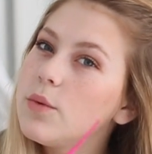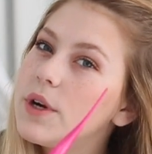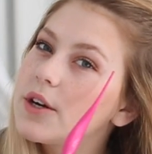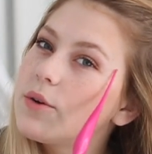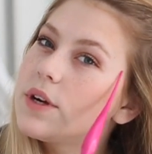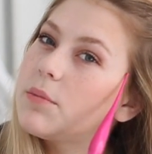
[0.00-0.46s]

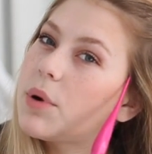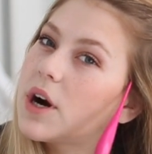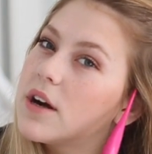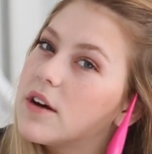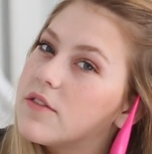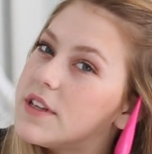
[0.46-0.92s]
we're going to
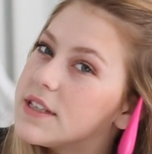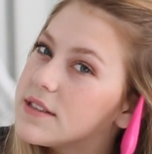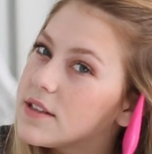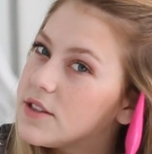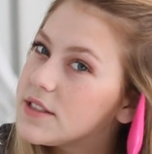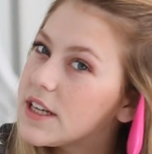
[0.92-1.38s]
part off
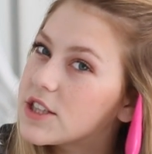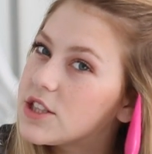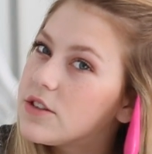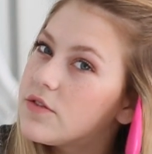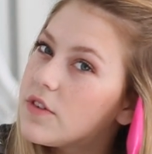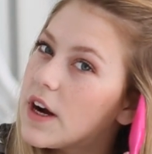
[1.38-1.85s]
this little
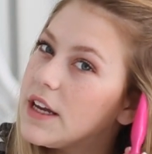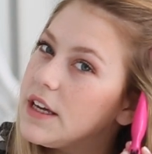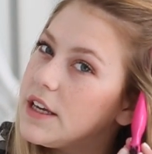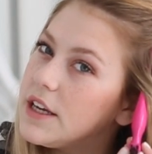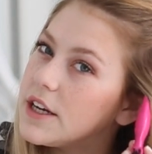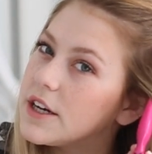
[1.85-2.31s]
section
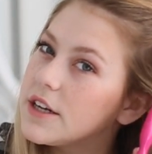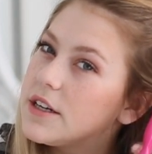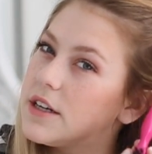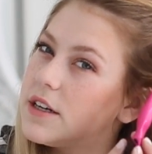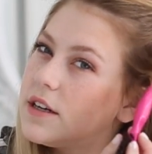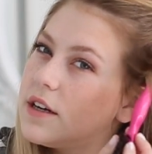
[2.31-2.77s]
right here